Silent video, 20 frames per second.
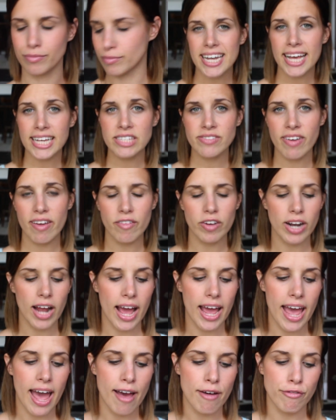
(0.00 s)
Next favorite
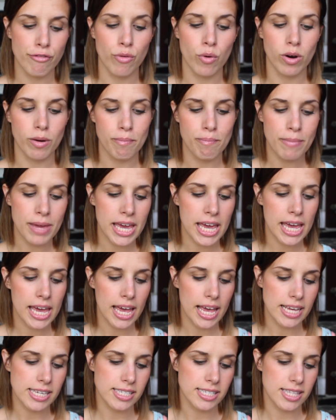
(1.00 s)
I have for
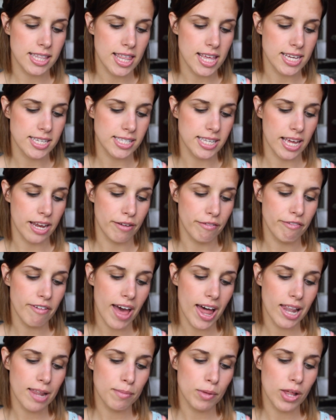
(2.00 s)
me is this
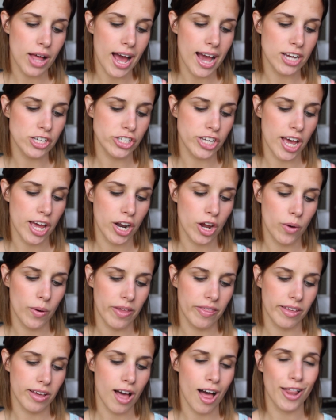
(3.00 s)
Infallible
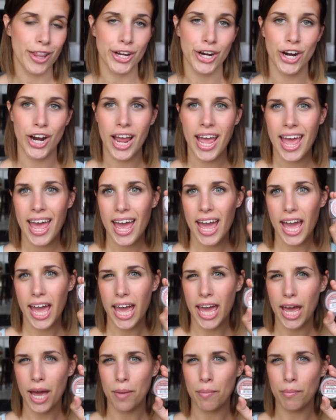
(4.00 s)
eyeshadow in the color
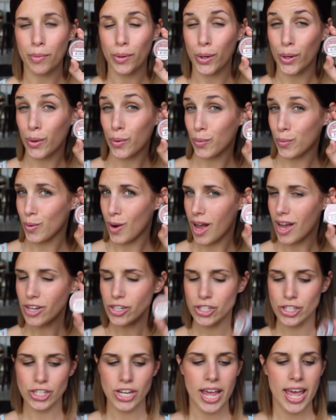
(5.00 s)
Amber
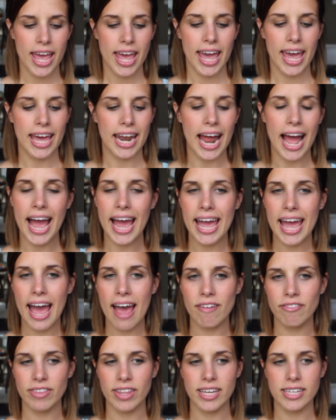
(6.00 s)
Rush, and I
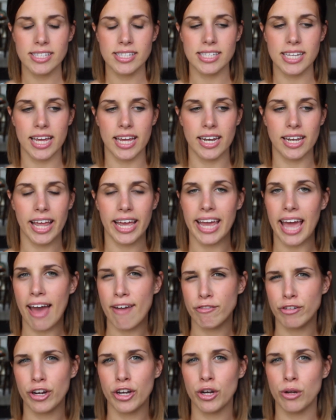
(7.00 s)
have this in like
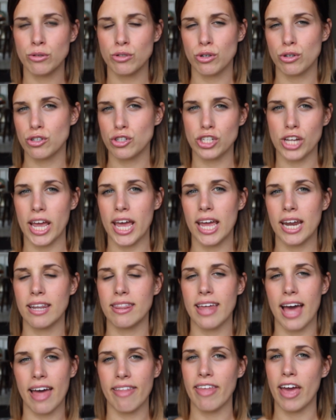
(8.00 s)
every neutral
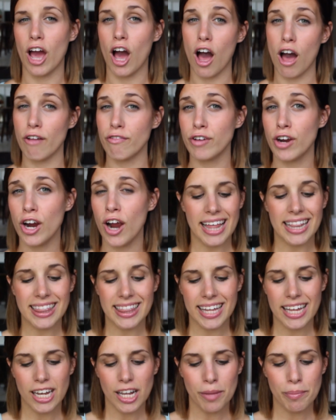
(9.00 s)
shade that they offer. A
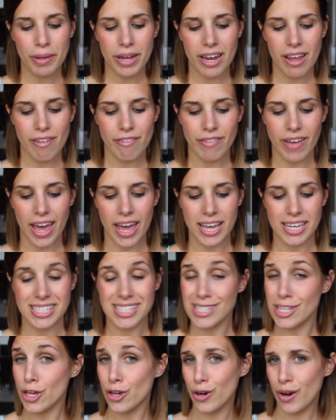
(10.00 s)
little bit of a
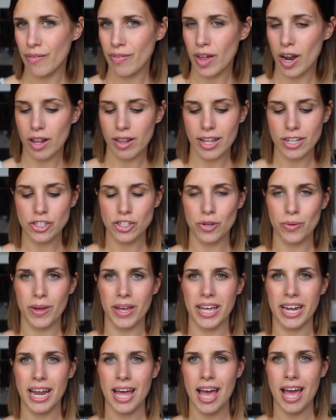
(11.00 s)
secret that I'll let you
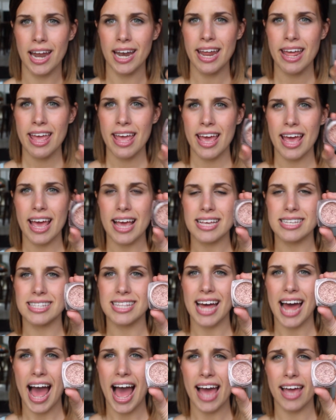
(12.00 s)
in on is
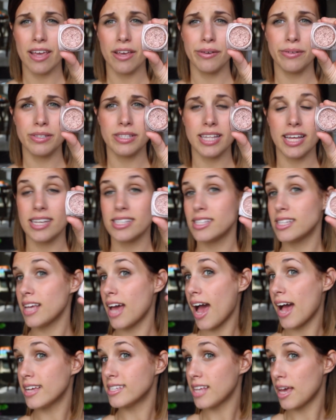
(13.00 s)
that I use this
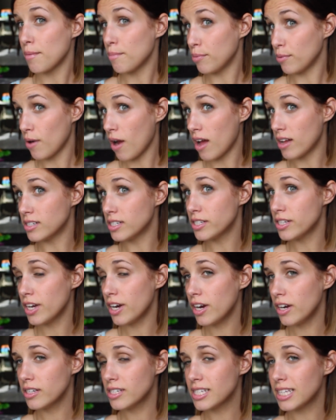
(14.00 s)
as a
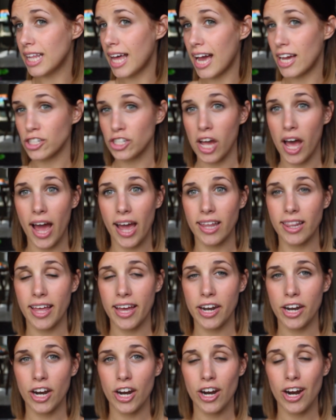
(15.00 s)
bronzer slash
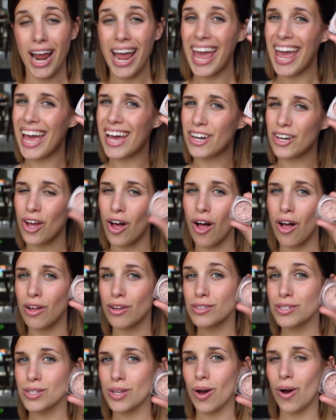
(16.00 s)
highlighter and
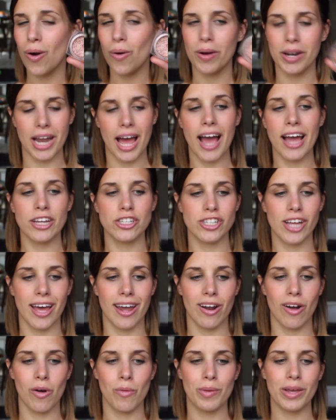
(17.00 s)
also an
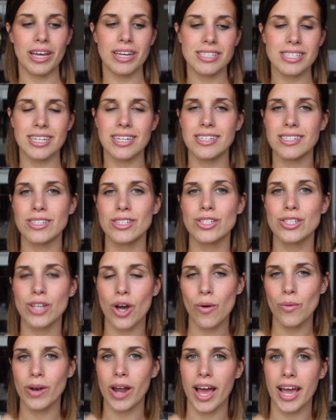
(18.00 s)
eyeshadow, because it is
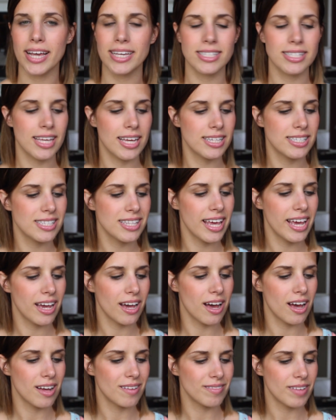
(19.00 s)
so nice. It's
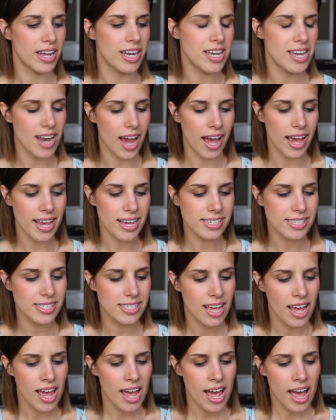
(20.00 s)
like a
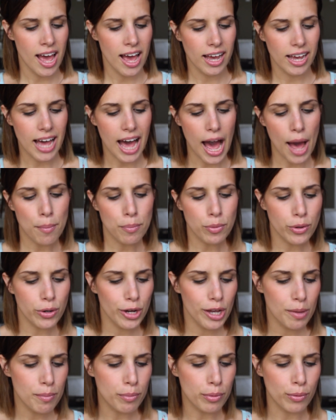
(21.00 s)
nice
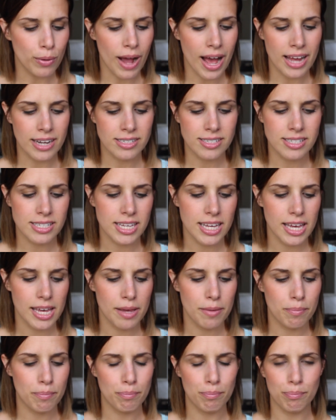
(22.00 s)
coppery
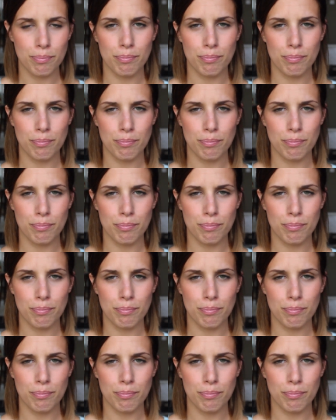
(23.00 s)
bronzy